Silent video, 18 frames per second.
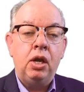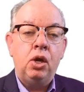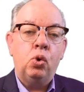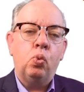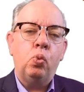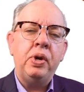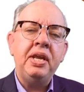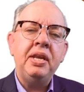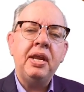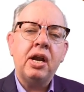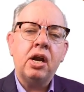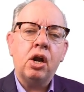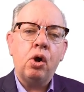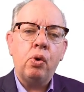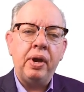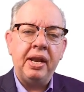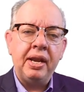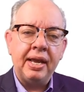we
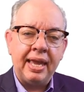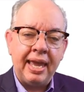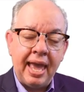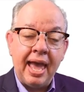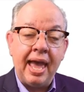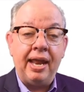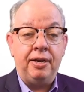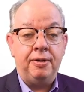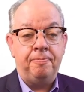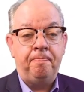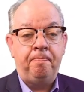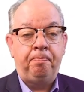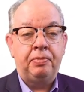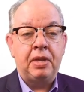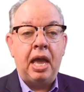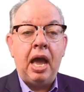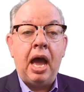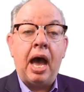narrow in again
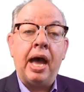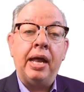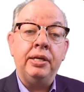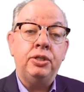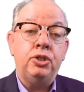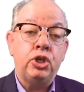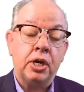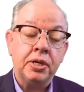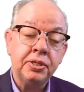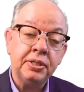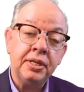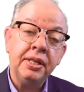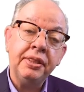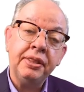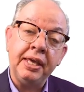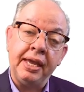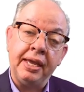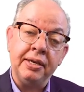on just the
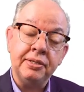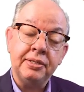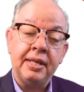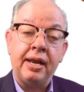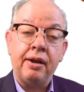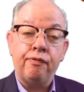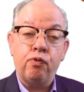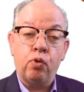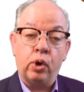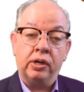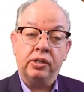things that have worked